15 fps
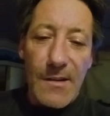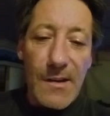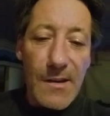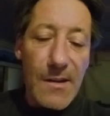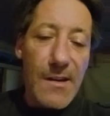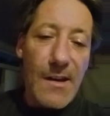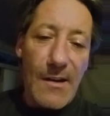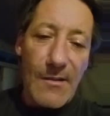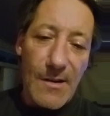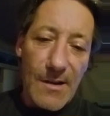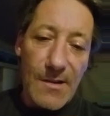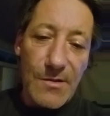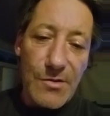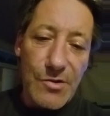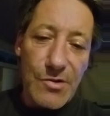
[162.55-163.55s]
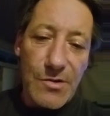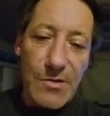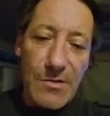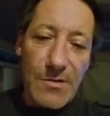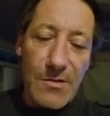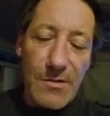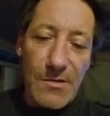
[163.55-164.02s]
in a
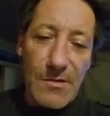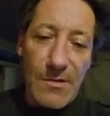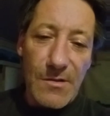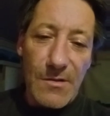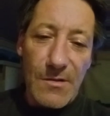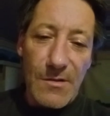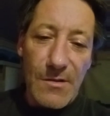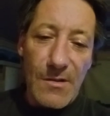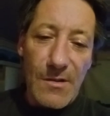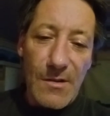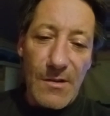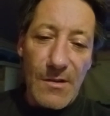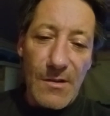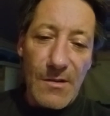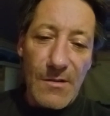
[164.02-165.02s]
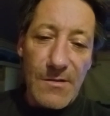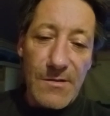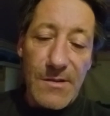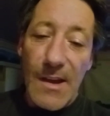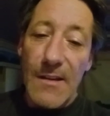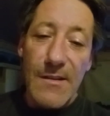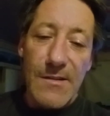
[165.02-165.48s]
garage,
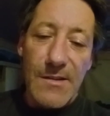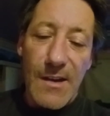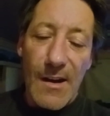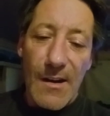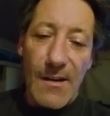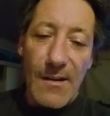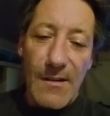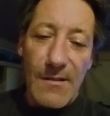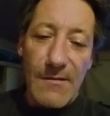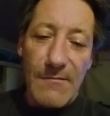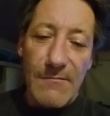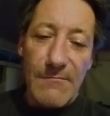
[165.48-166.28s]
sat in his car.